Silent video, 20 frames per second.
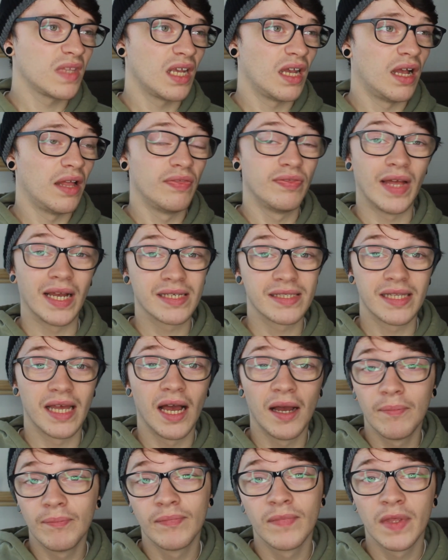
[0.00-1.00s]
and that's that.
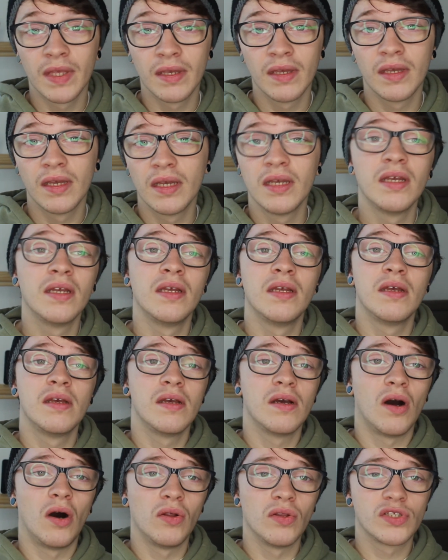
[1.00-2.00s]

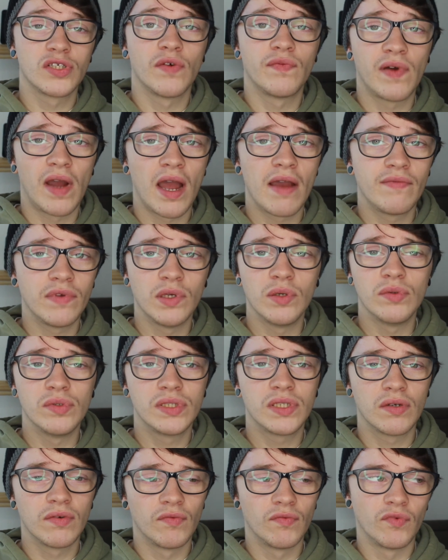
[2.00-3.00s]
All the software I've
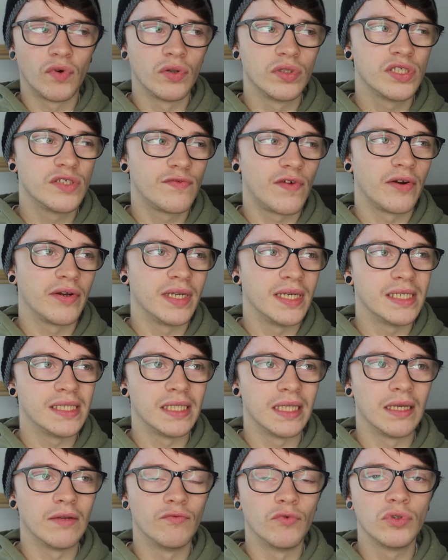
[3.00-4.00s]
used runs very
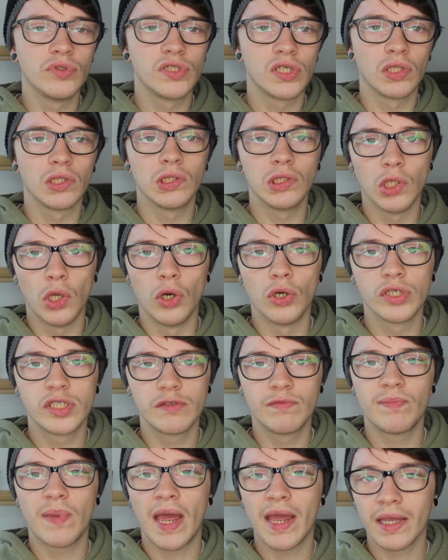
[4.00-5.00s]
easily and runs on low
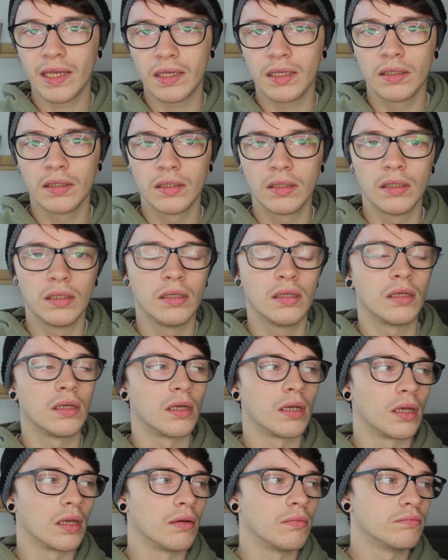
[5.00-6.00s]
spec.
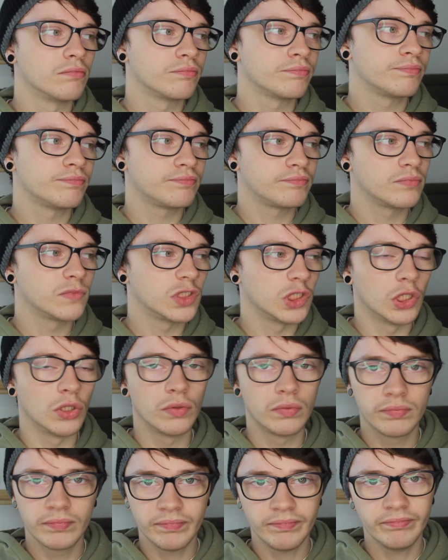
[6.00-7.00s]
So
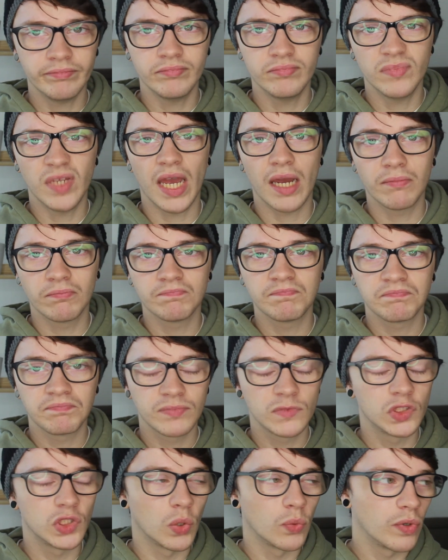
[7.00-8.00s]
yeah,
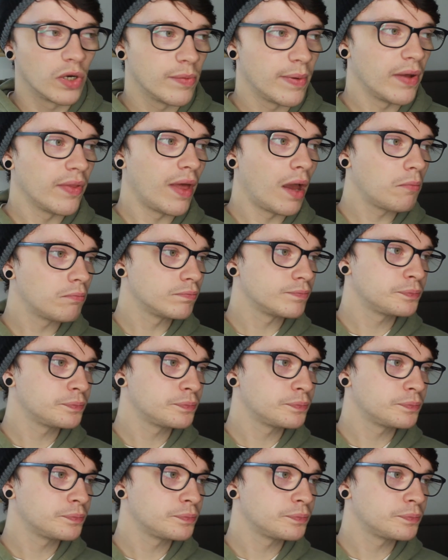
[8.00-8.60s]
don't worry about that.